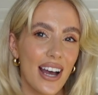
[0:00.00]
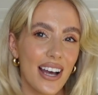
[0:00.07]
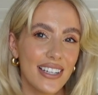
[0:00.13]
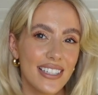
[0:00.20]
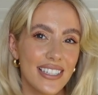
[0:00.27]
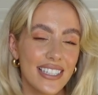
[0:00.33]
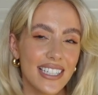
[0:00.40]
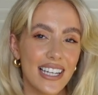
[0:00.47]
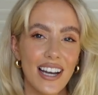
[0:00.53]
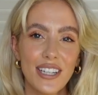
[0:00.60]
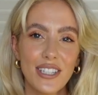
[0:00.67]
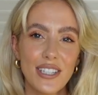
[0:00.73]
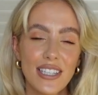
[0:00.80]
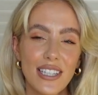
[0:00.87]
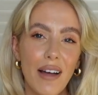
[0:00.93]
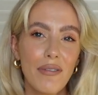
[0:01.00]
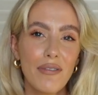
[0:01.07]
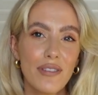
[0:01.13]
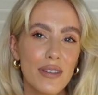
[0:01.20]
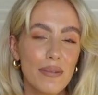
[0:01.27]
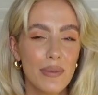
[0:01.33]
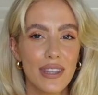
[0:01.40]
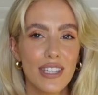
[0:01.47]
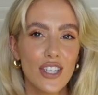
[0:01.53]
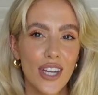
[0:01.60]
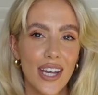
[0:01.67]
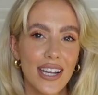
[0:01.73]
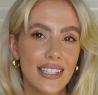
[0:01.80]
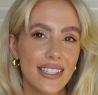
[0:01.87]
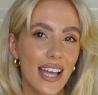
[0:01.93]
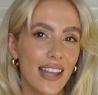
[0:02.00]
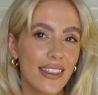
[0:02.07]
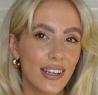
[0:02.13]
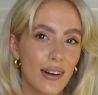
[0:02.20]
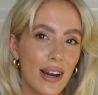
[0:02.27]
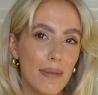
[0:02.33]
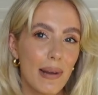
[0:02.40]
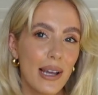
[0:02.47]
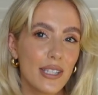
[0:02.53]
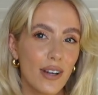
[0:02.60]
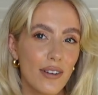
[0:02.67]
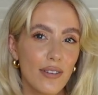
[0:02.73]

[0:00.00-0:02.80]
And yeah, I just love them with the jeans and the grey blazer.